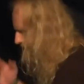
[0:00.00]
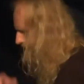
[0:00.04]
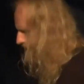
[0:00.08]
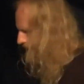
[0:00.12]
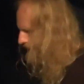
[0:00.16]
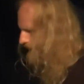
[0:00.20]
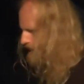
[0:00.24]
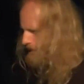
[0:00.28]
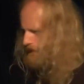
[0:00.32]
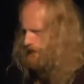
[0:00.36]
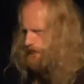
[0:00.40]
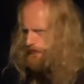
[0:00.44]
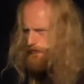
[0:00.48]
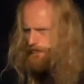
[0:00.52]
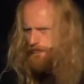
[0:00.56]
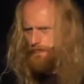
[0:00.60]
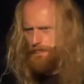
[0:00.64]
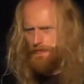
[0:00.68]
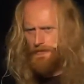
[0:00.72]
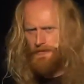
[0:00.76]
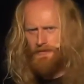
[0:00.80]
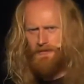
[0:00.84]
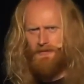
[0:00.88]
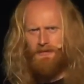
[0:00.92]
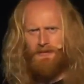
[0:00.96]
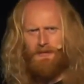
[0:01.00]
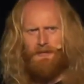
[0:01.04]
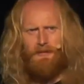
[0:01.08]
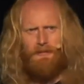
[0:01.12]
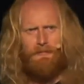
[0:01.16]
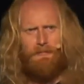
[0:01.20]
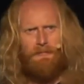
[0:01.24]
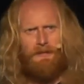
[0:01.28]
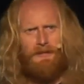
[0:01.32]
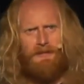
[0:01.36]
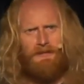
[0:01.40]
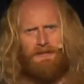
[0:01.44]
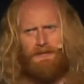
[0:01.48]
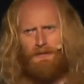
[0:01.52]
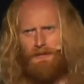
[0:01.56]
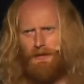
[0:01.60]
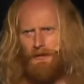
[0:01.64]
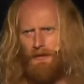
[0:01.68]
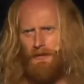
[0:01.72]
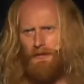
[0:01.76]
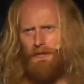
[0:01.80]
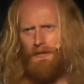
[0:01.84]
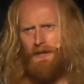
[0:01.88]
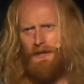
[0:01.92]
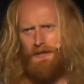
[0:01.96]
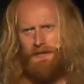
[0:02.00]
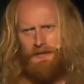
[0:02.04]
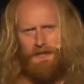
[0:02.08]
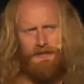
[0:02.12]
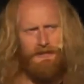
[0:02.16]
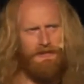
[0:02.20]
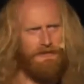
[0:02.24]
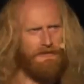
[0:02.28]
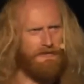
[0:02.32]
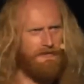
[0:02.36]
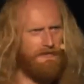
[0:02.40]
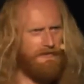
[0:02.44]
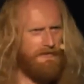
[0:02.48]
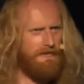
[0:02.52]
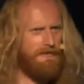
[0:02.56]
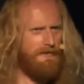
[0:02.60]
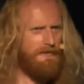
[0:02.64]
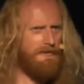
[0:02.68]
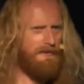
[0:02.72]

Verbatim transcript: that from Europe, but you know, I think that